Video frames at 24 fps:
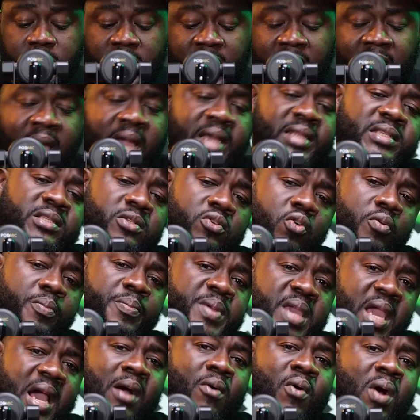I'd so
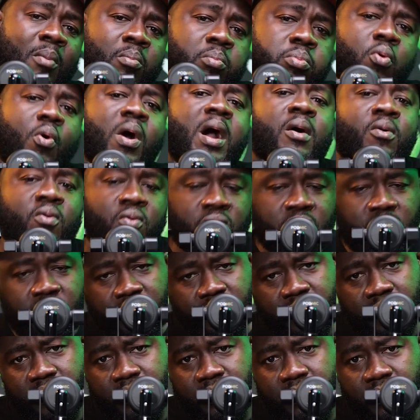be our boao
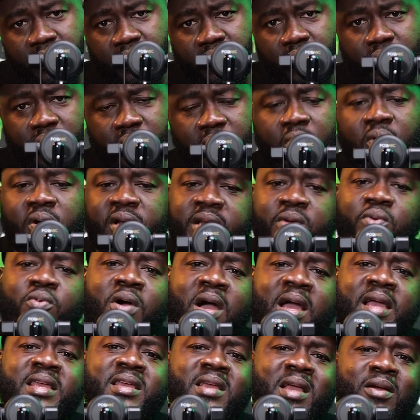or no
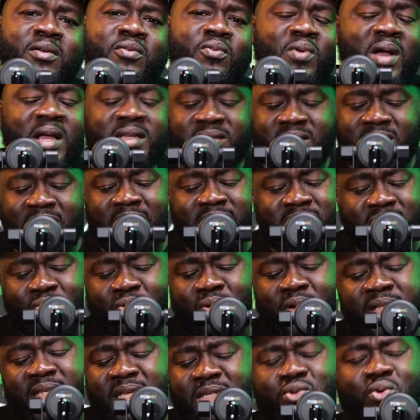why as
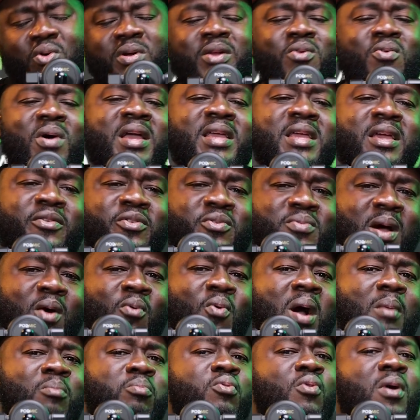and yes or no why my
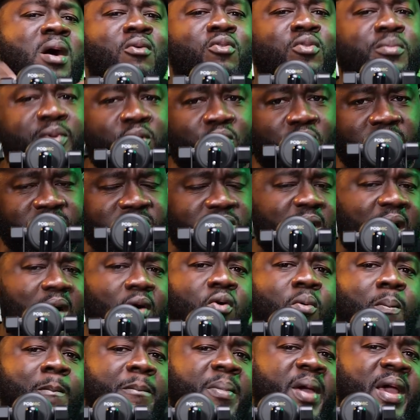boao because not
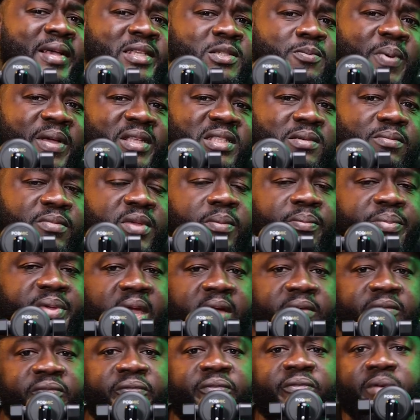expect to be
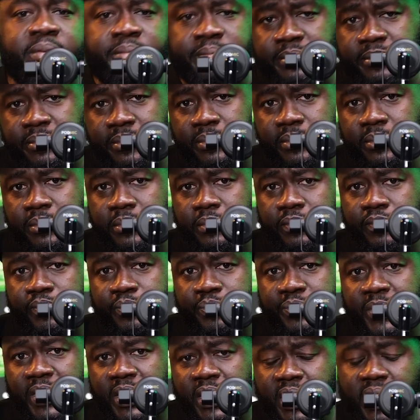and free.
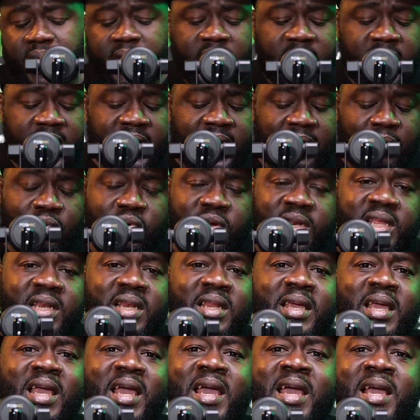And I want
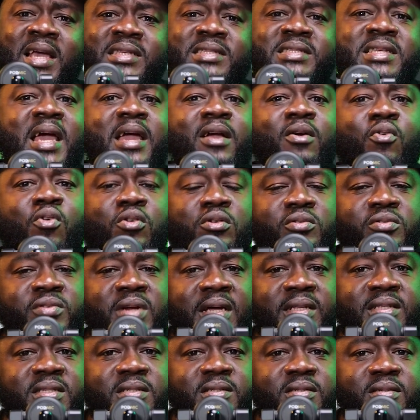any air sign
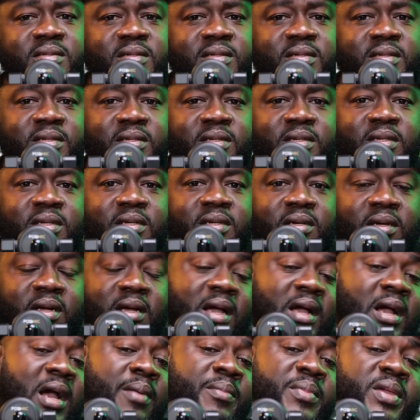contract.
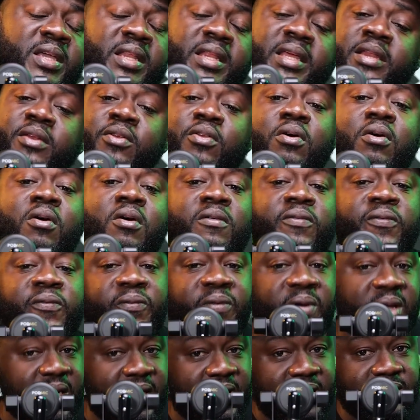I mean, in all
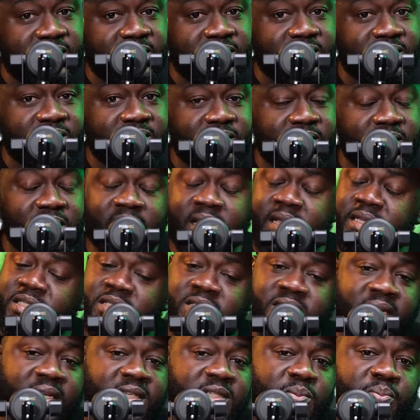fairness, let's
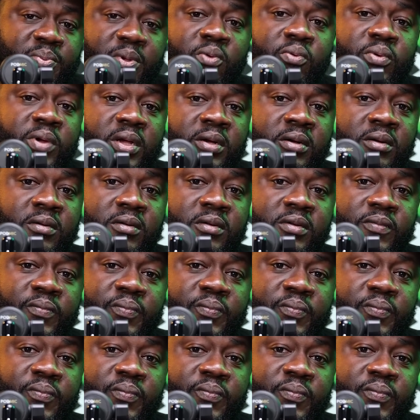just be real.